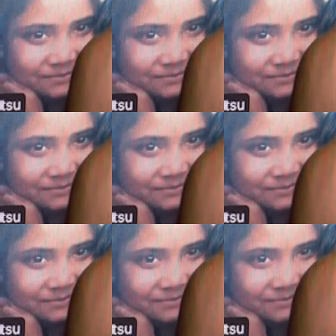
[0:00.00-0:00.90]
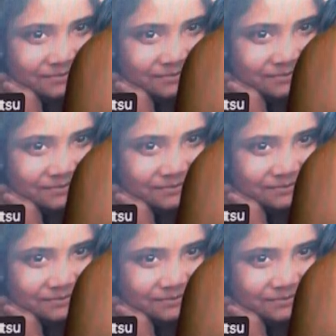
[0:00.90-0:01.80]

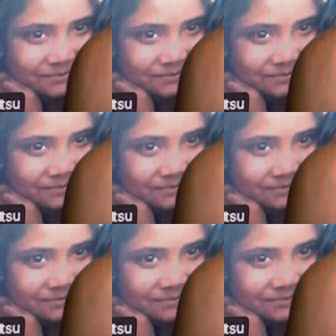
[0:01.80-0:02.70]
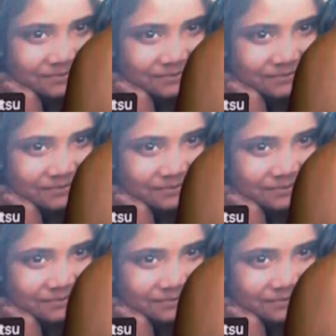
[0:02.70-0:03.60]

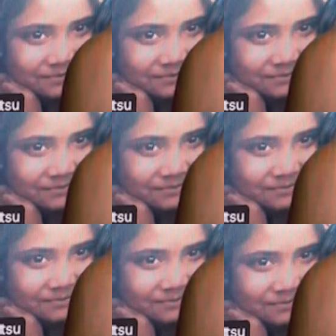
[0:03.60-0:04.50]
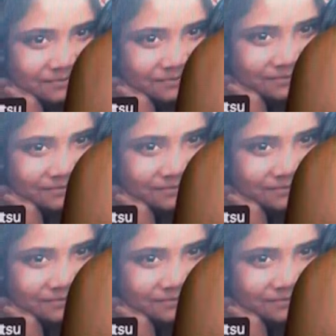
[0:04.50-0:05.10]
No words are spoken by the person on screen.